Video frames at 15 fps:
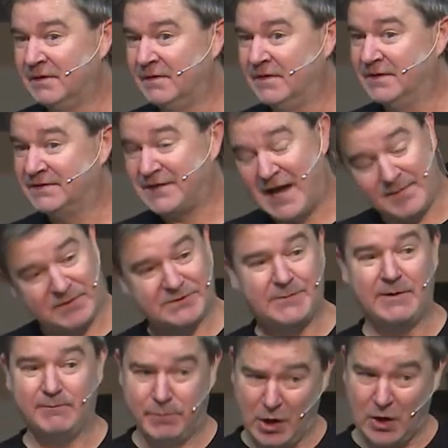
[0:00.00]
the disciples have
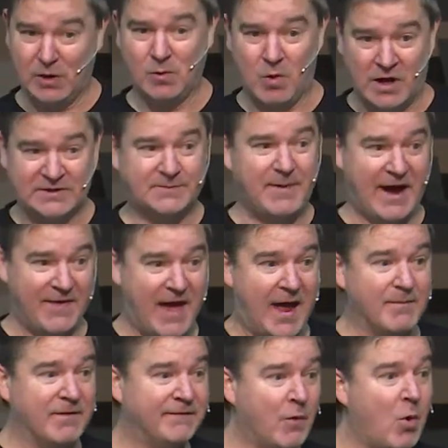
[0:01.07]
been burned once by
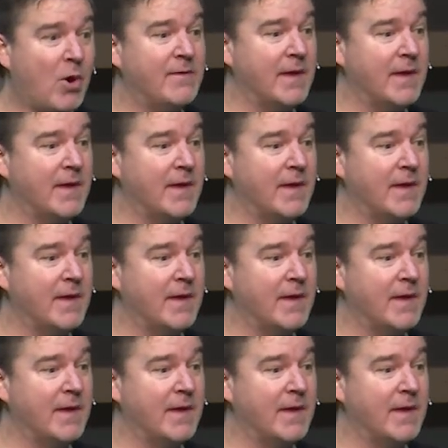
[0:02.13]
that before,